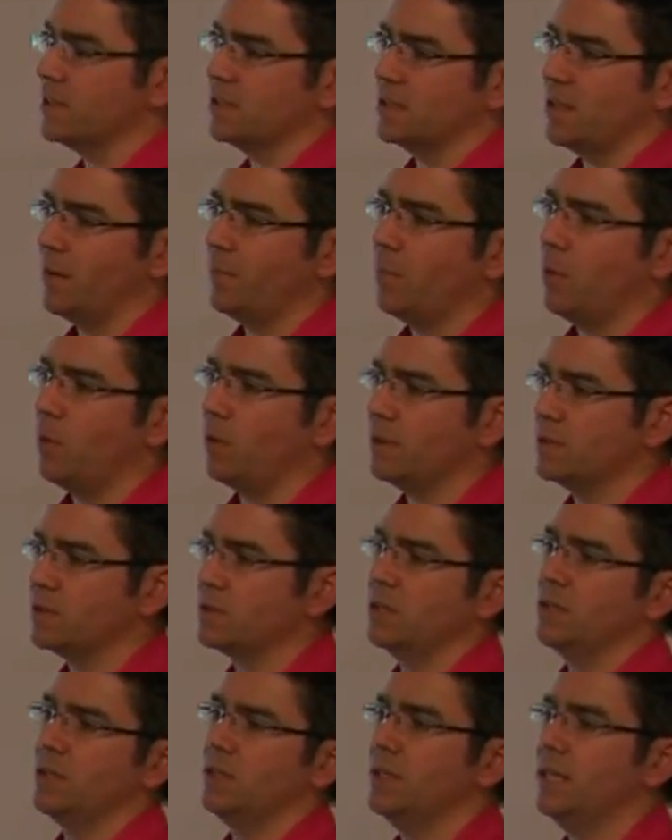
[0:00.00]
at some point,
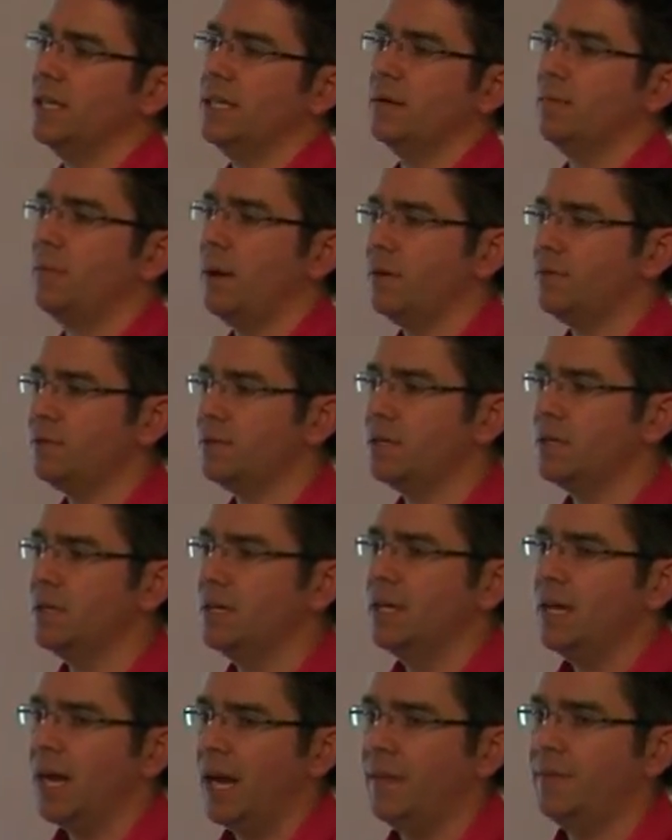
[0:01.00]
so you need a buffer,
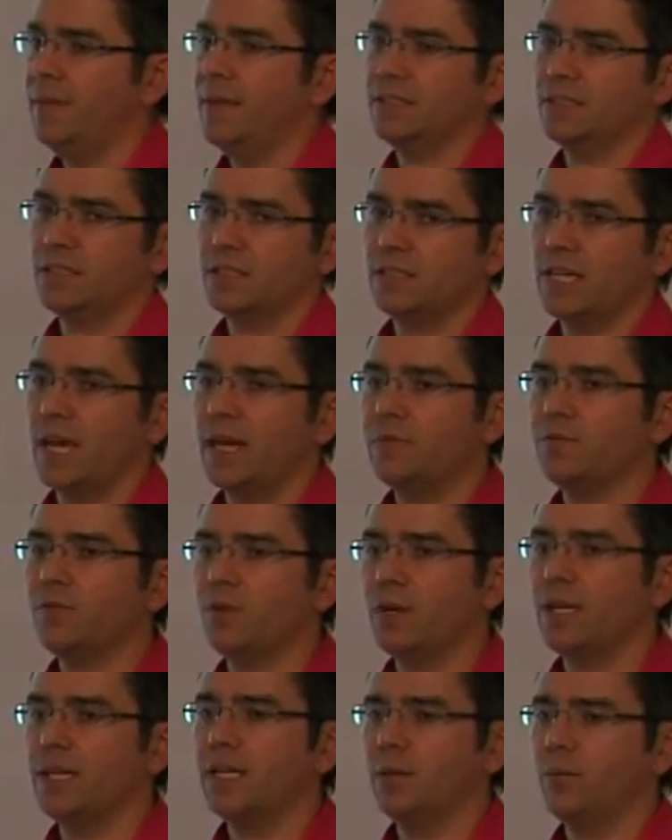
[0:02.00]
and that's the same
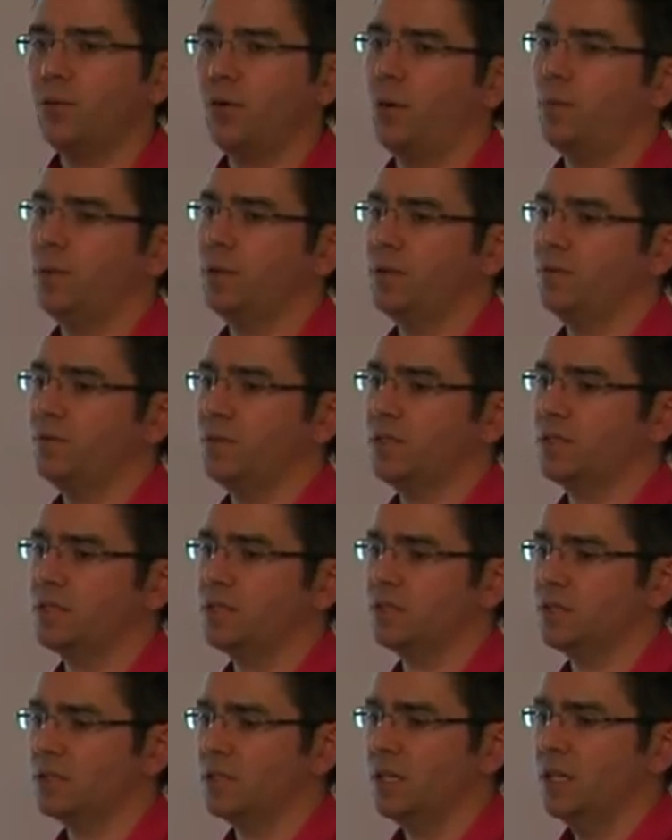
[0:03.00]
for any property
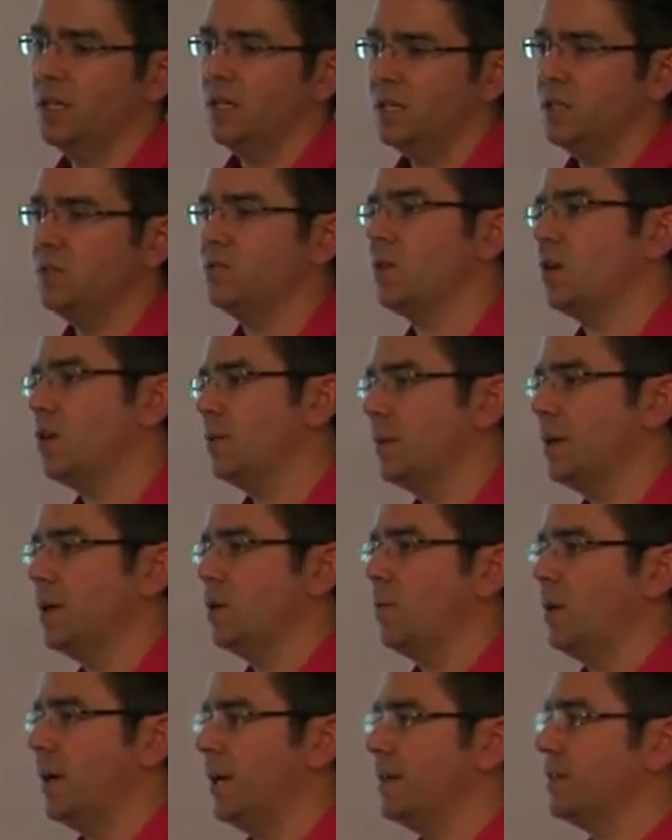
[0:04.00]
investors. You've got to be
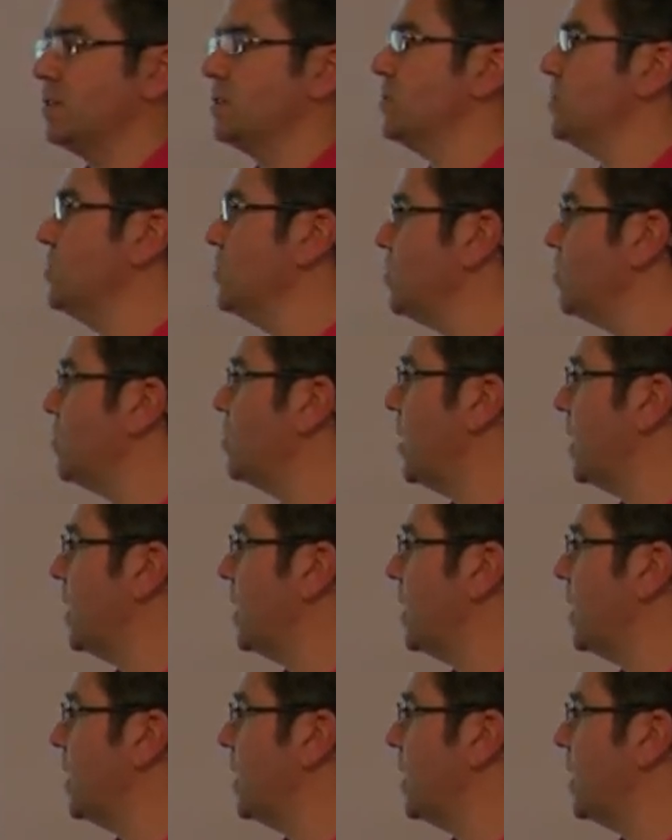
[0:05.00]
aware that sooner or